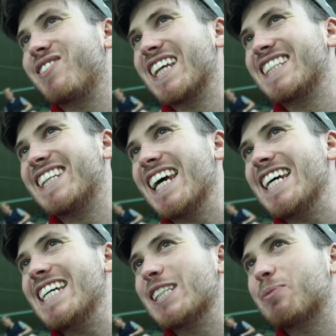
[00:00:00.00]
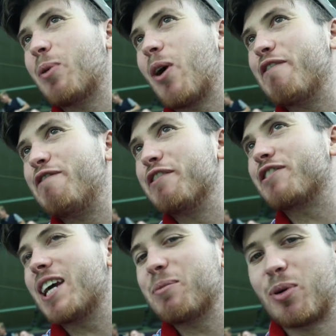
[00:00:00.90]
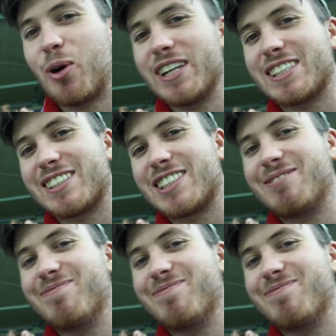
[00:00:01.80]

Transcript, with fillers: the D's by 15 points.